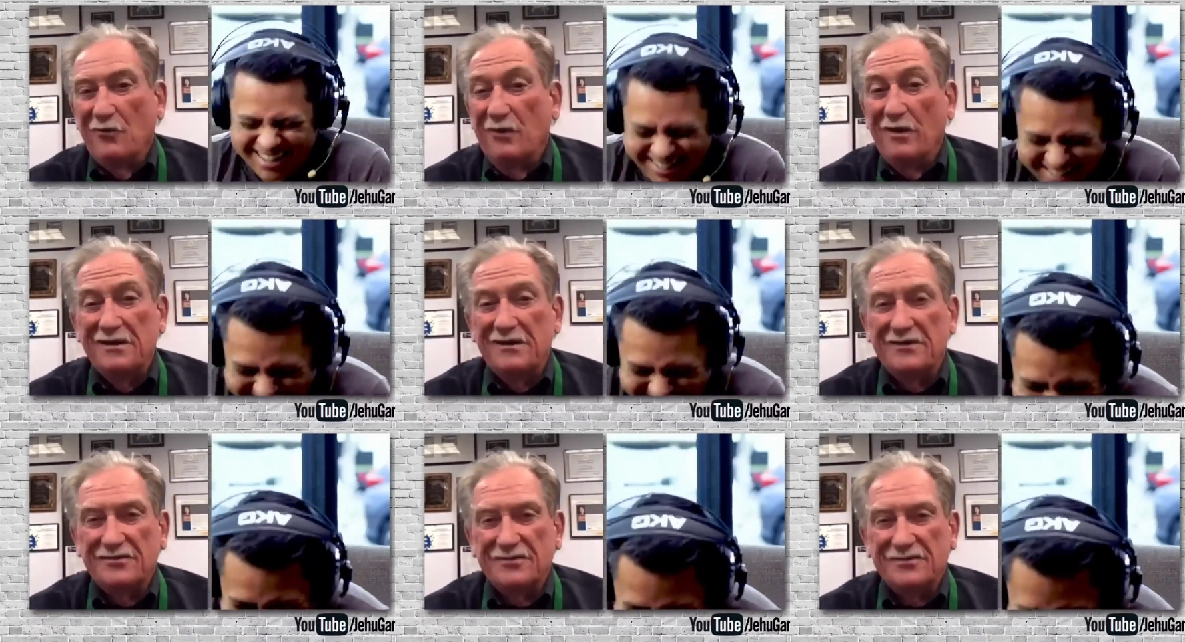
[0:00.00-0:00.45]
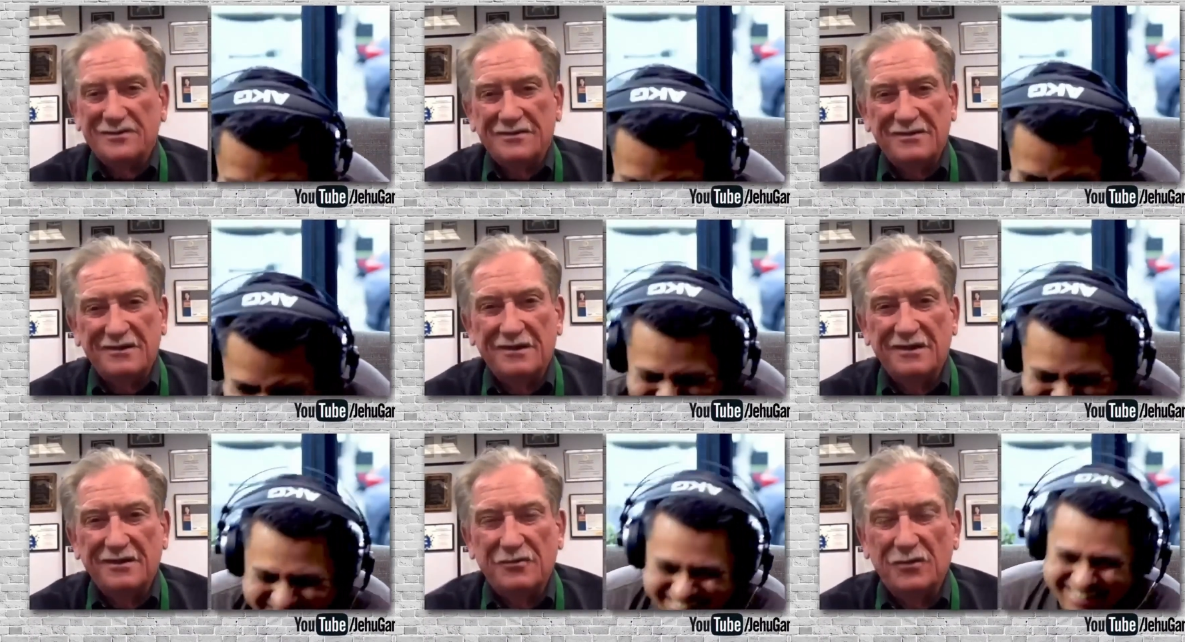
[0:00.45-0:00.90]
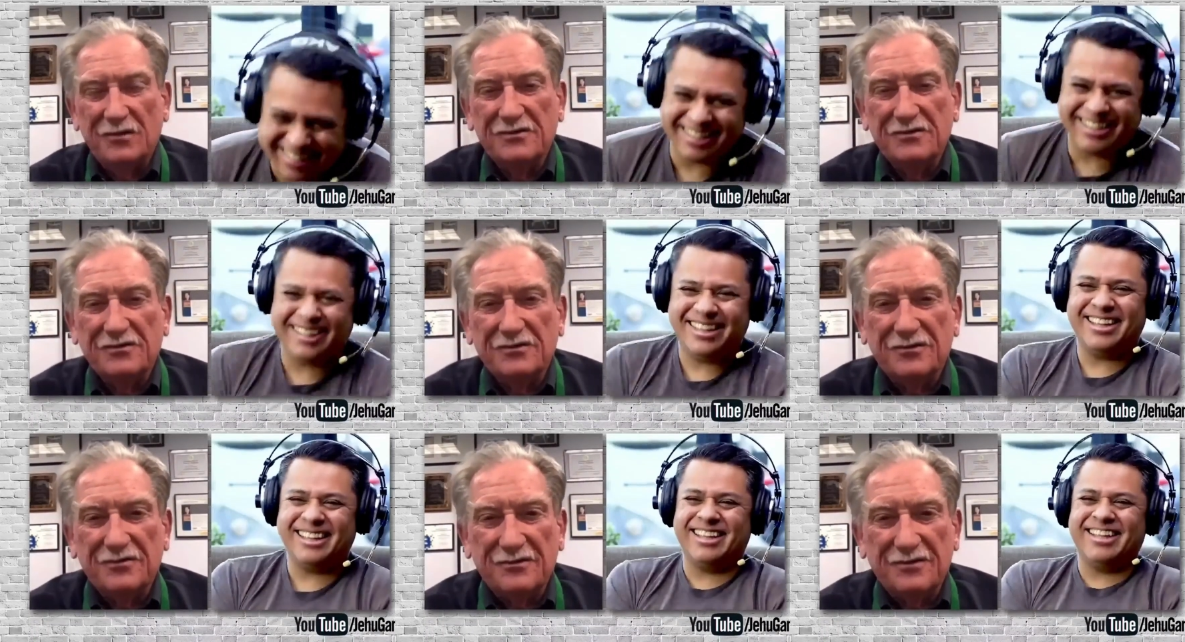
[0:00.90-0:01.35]
Speaker 1: we just, uh, we're
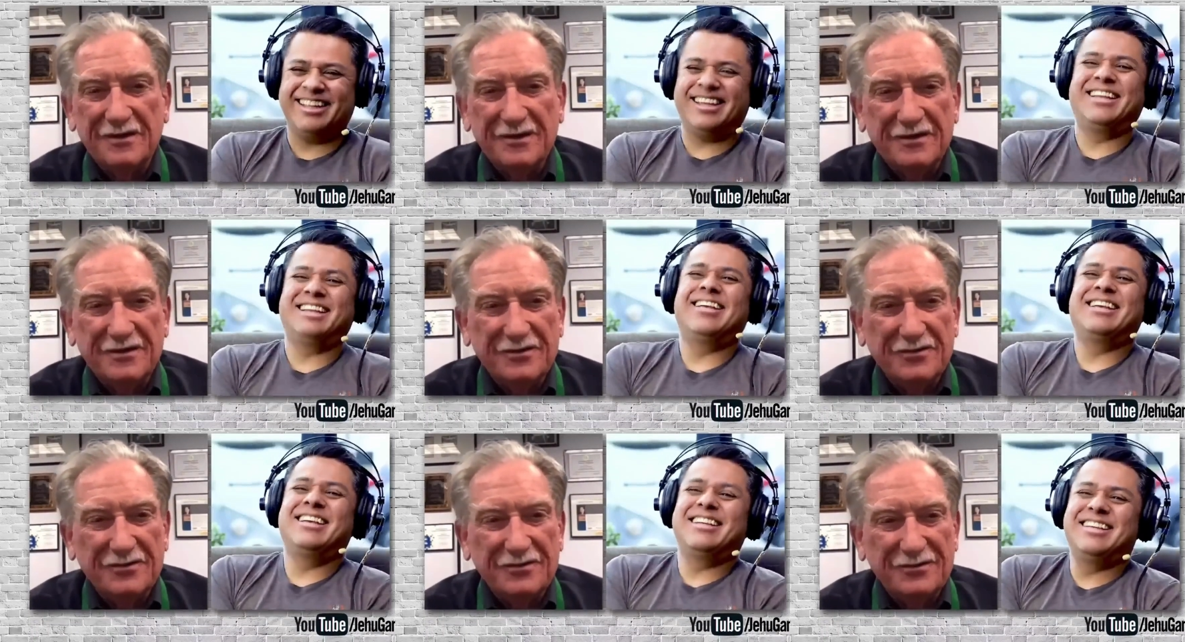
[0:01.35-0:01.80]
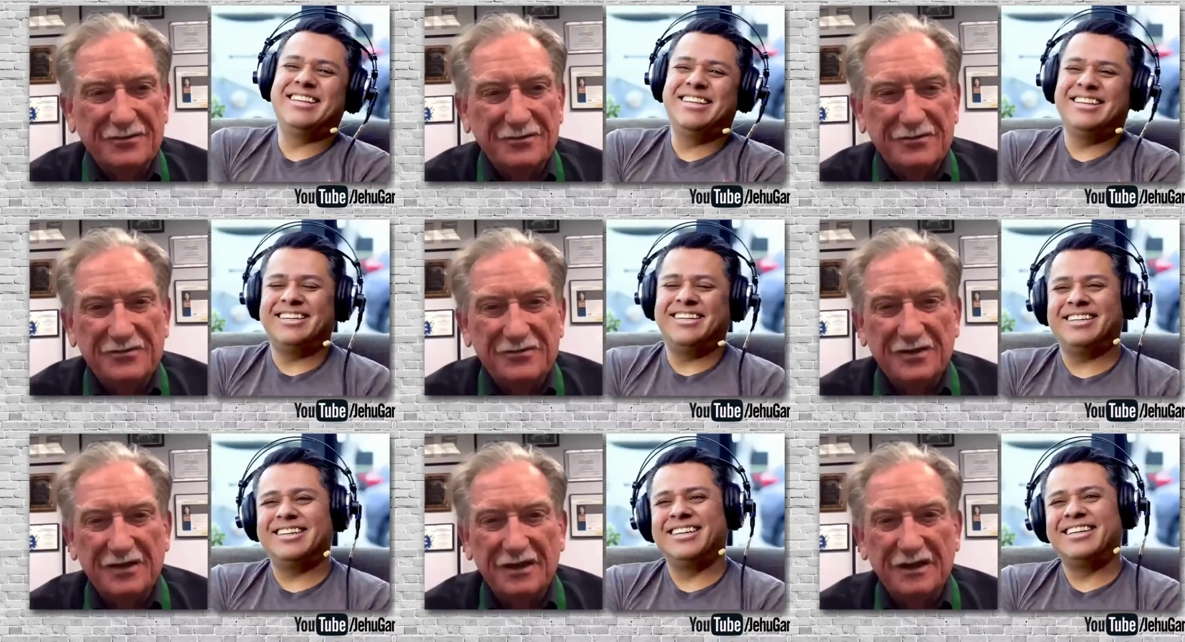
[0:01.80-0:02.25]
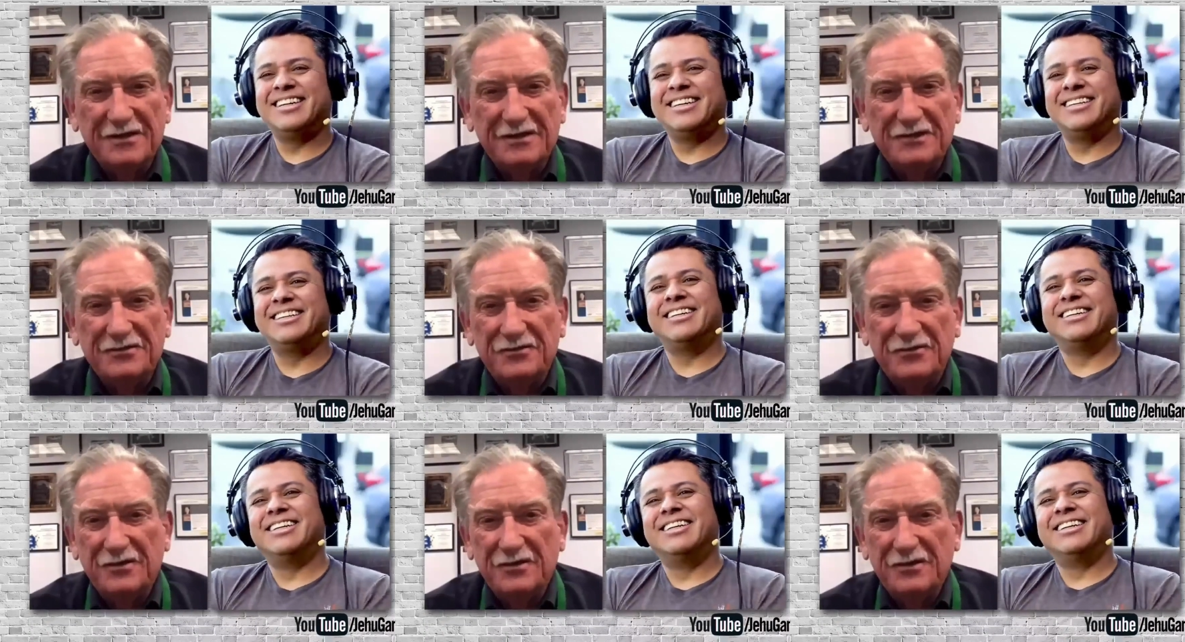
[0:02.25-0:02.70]
just, uh, we're selling
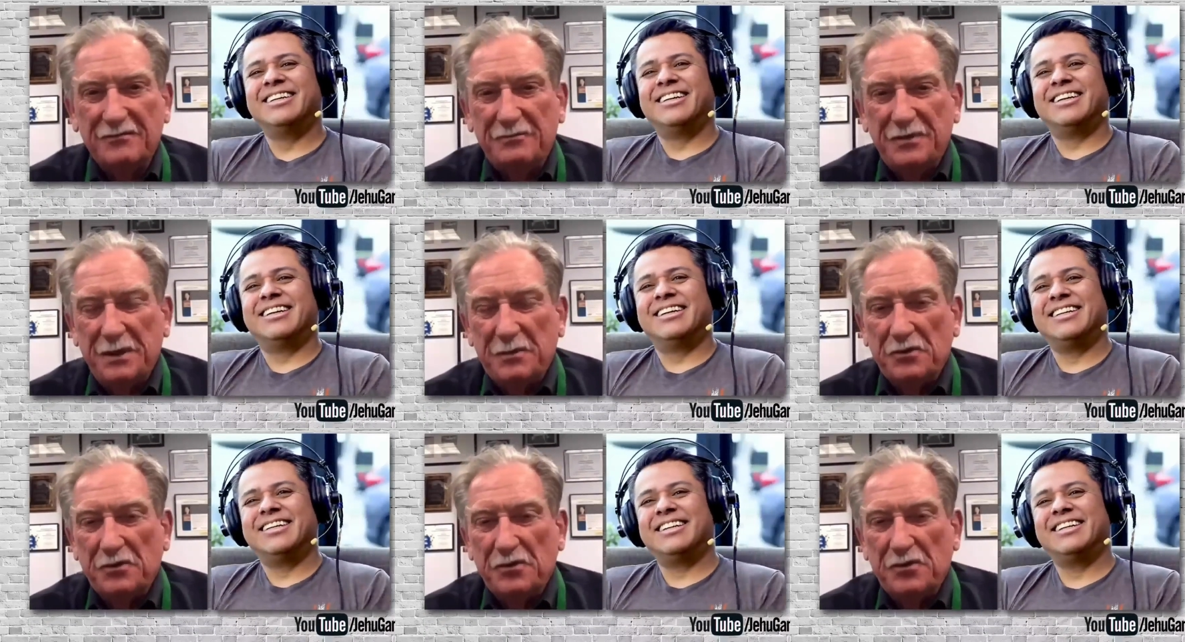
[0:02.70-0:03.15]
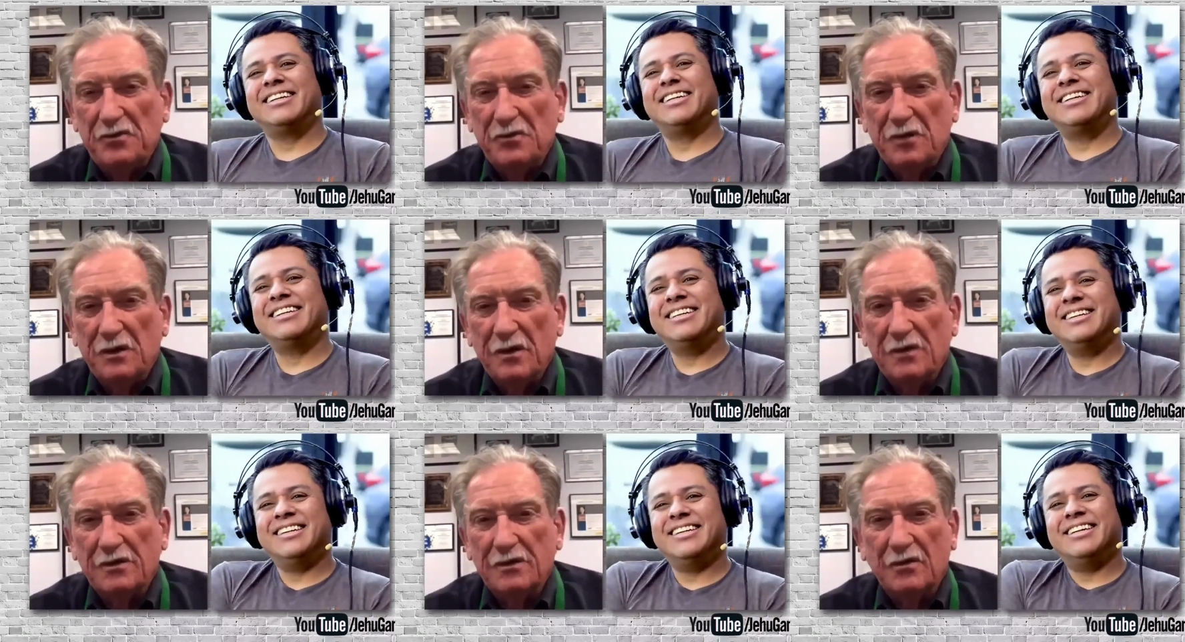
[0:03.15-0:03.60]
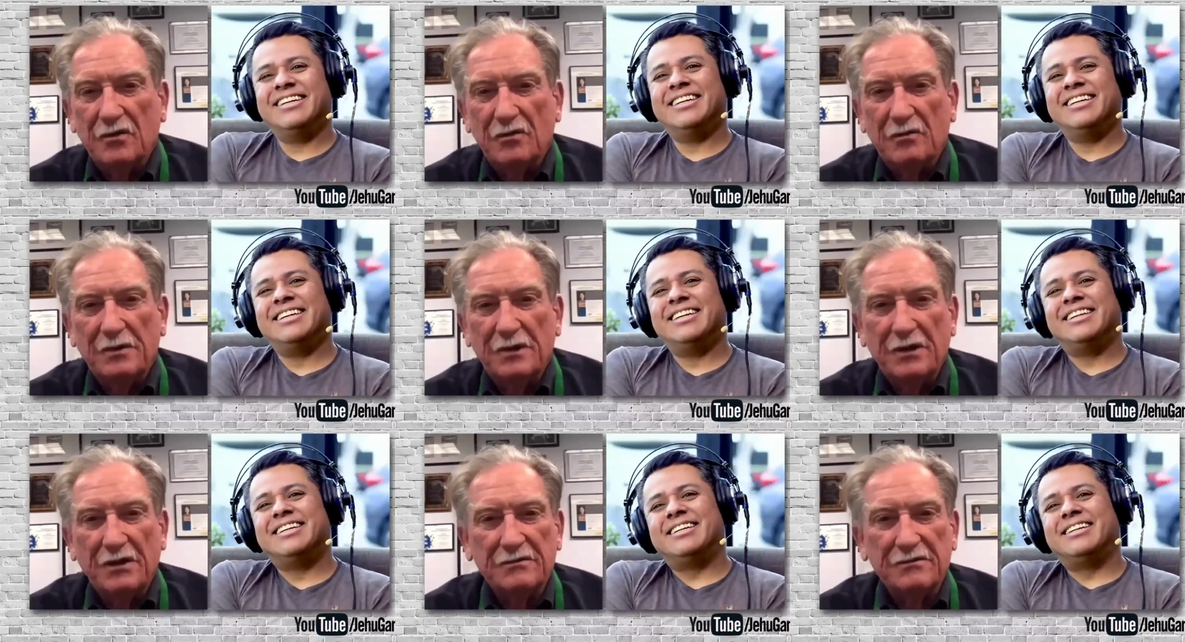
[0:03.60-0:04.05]
it to people who want to know
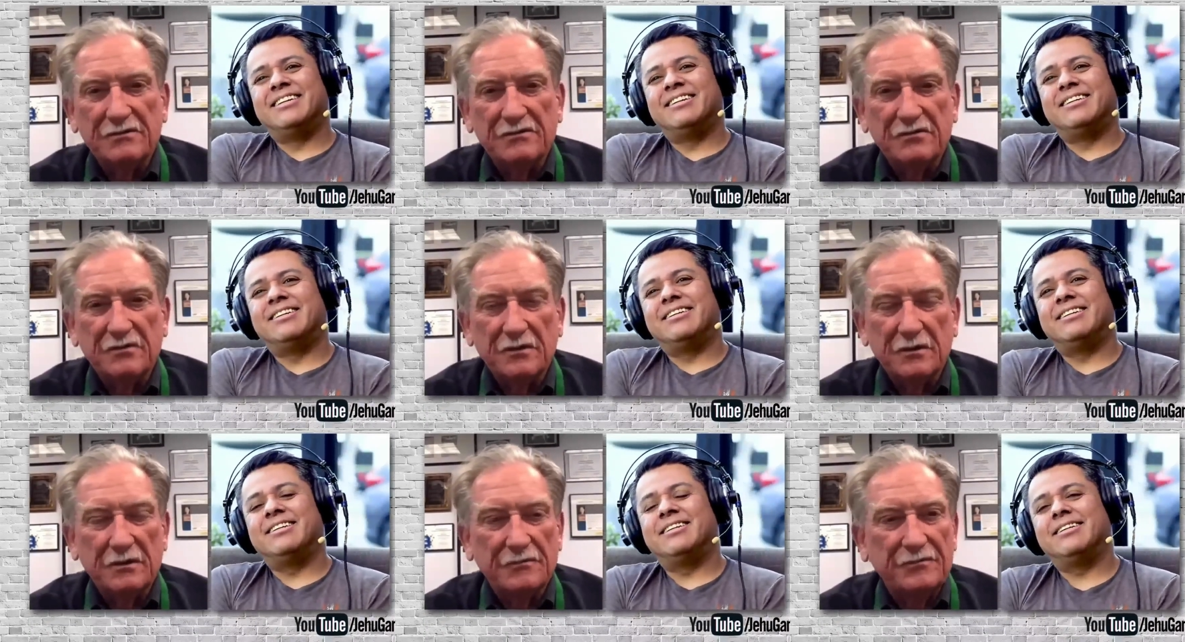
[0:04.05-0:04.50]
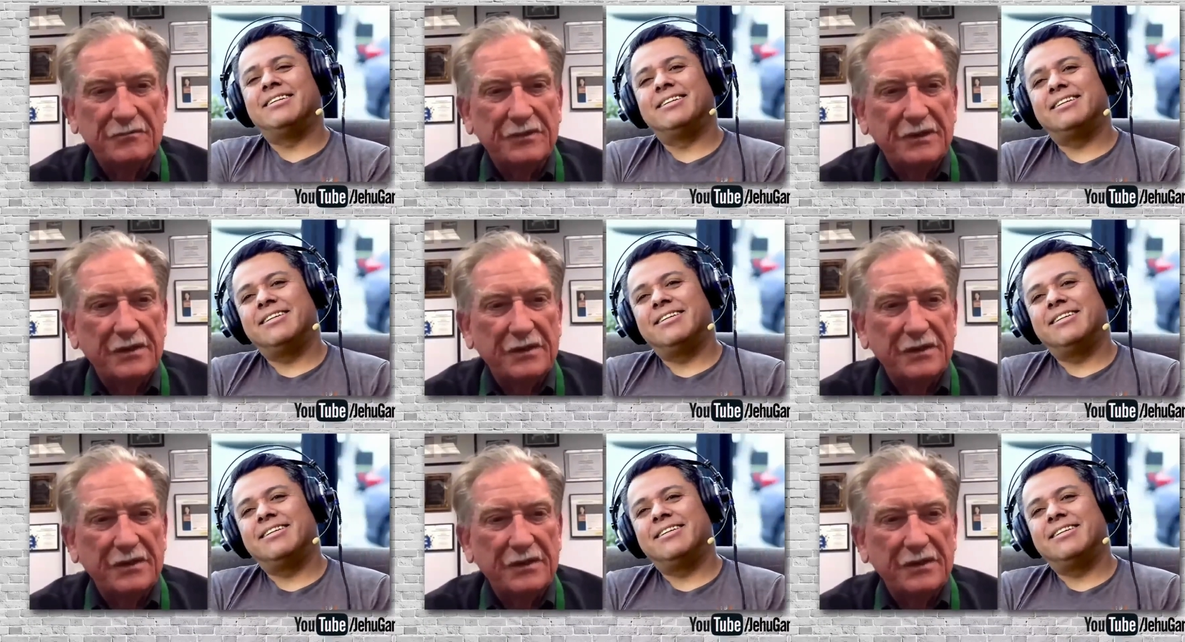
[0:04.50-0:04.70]
about, uh,